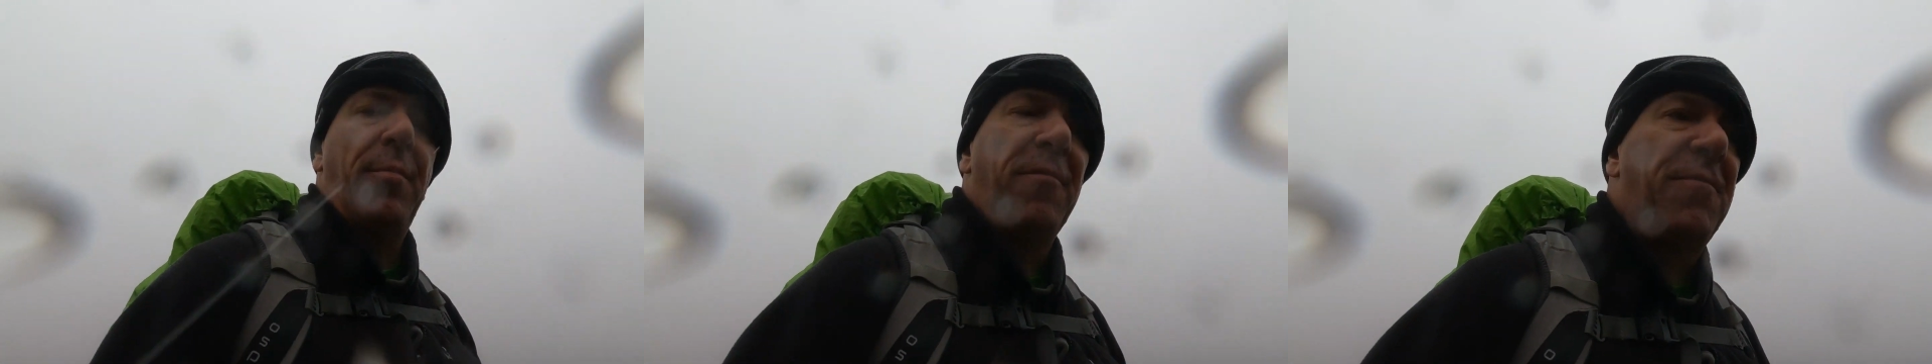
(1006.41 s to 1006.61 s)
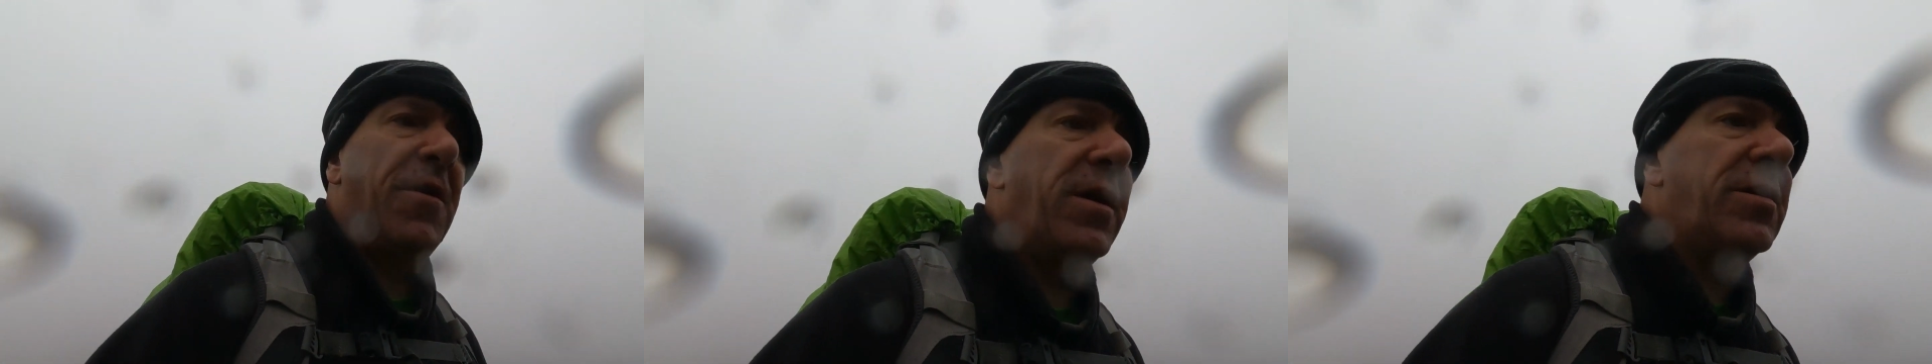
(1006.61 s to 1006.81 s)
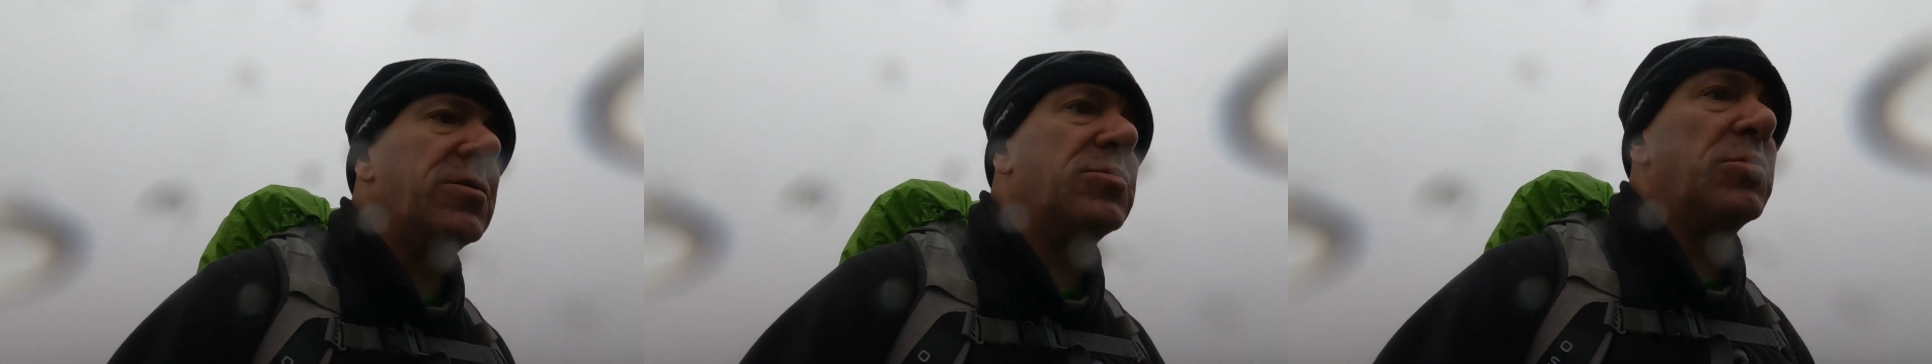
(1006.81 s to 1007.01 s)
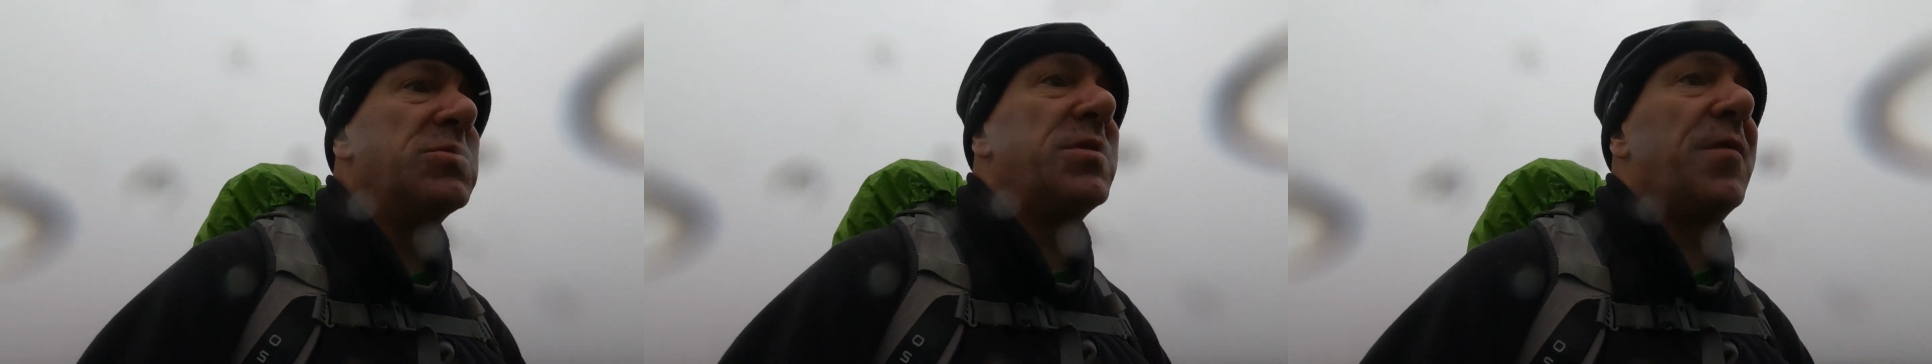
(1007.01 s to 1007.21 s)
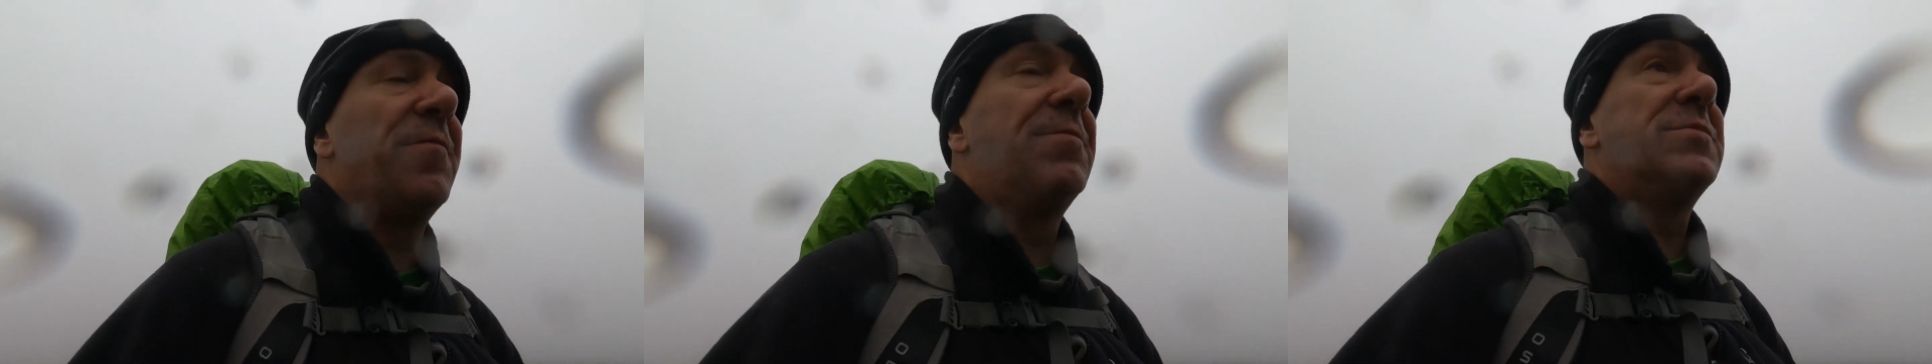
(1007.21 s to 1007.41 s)
I'm afraid, because
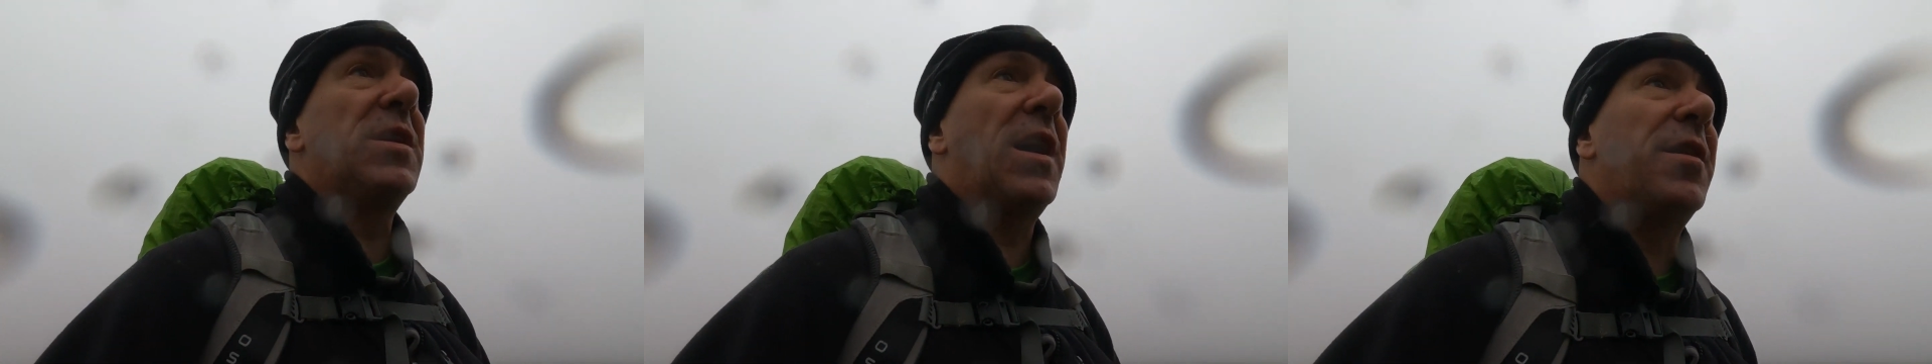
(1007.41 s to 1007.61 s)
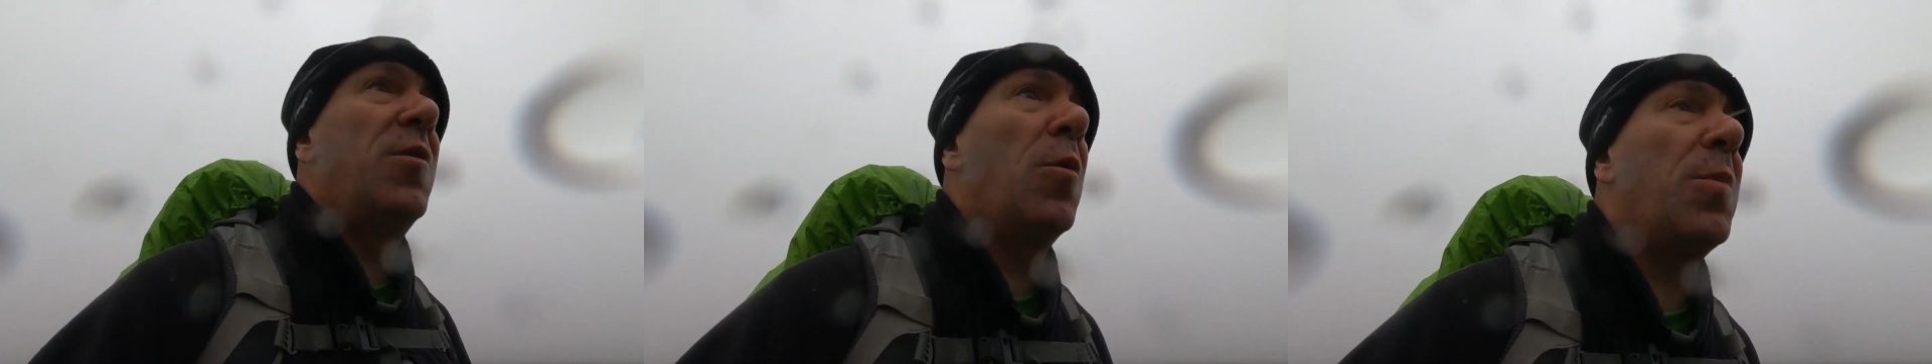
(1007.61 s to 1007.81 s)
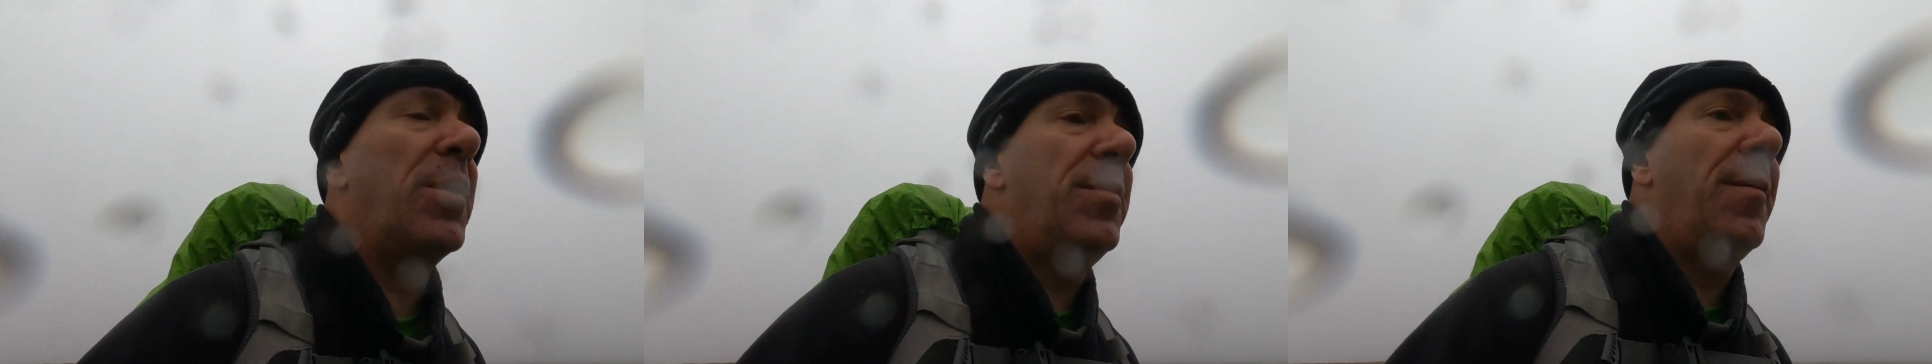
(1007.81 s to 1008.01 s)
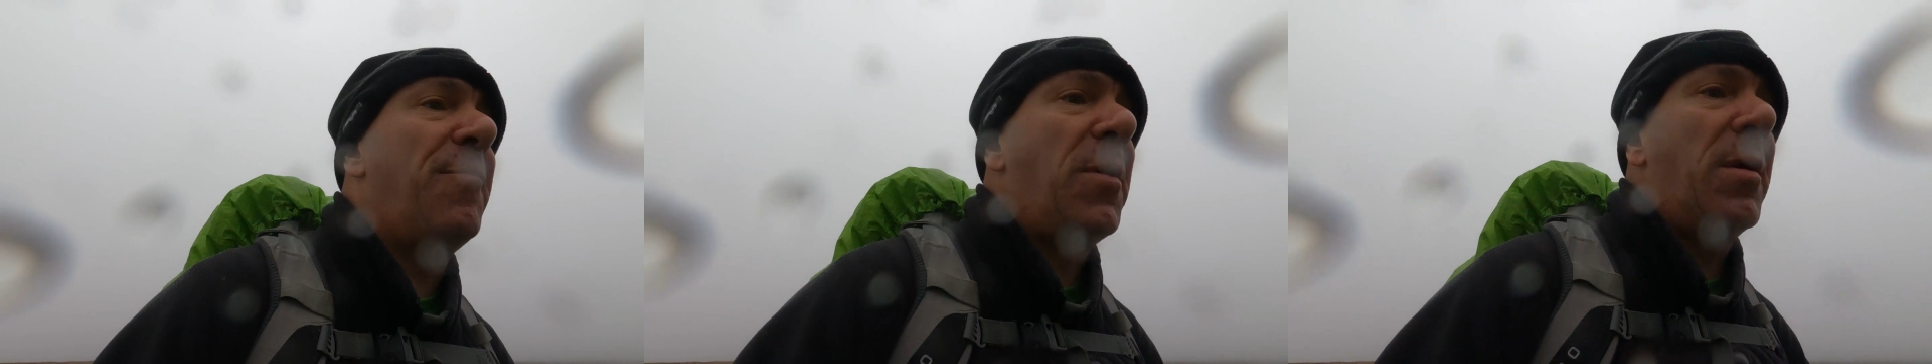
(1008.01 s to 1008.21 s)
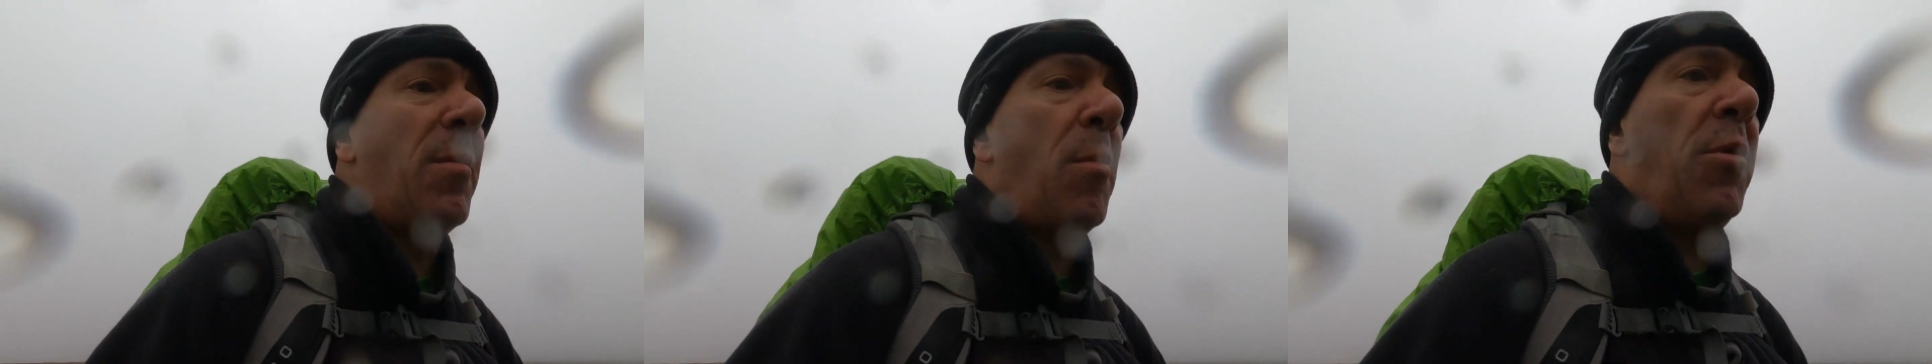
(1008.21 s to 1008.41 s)
once I've signed up and I've
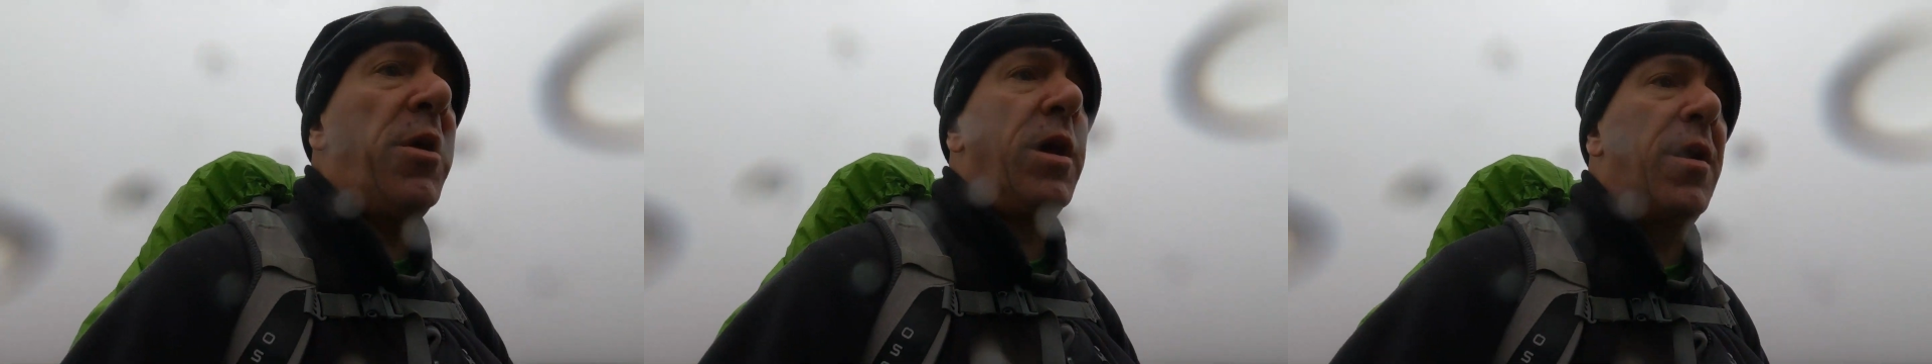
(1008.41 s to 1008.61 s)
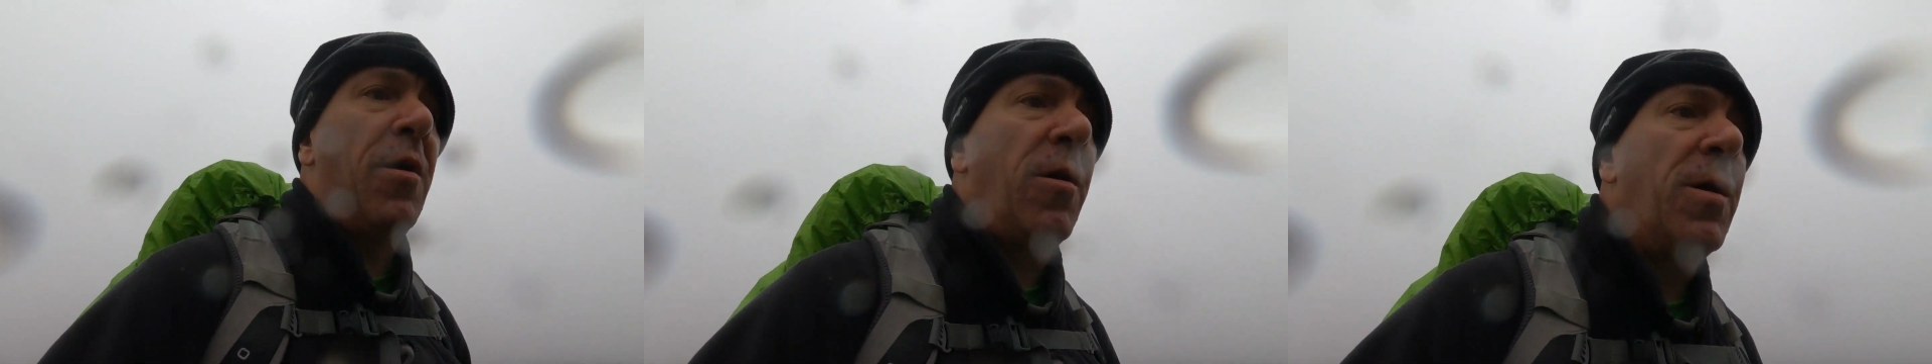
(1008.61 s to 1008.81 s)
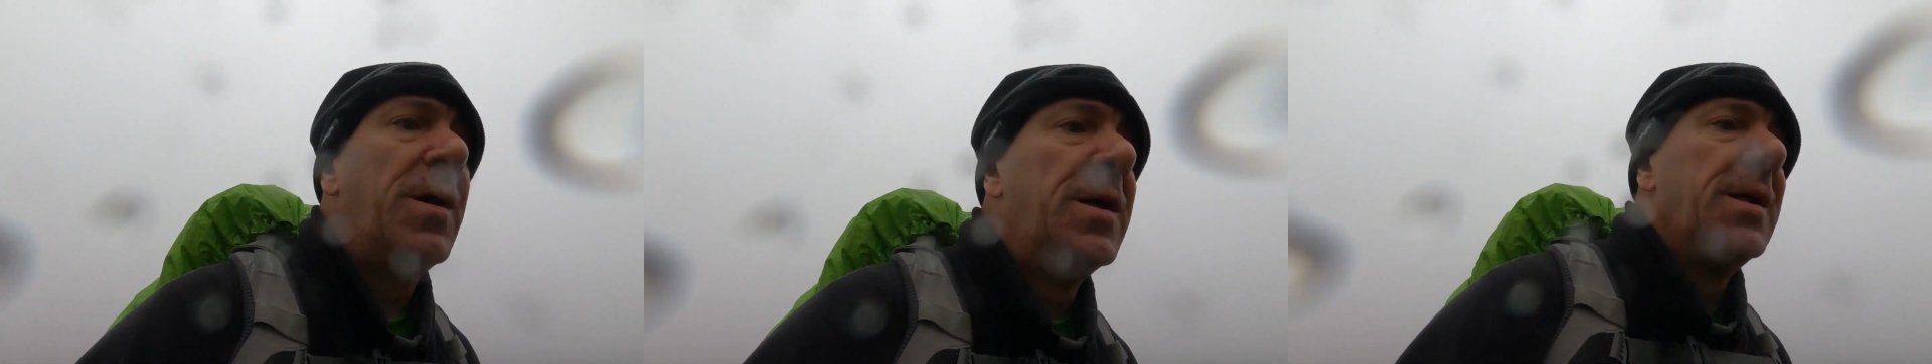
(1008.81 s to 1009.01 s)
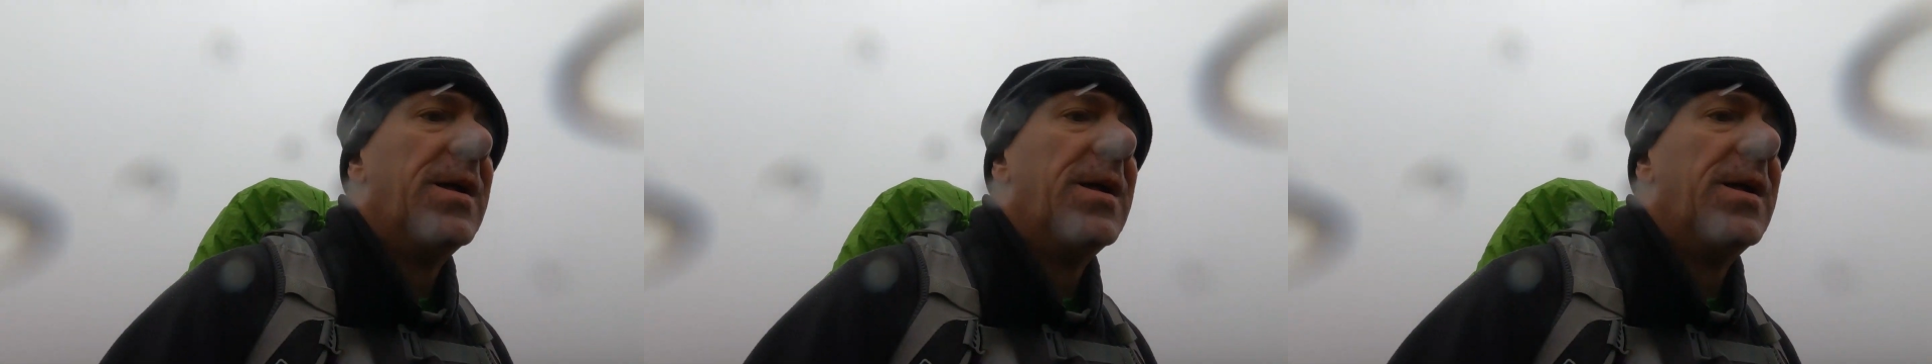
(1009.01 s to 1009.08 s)
paid the money, you know,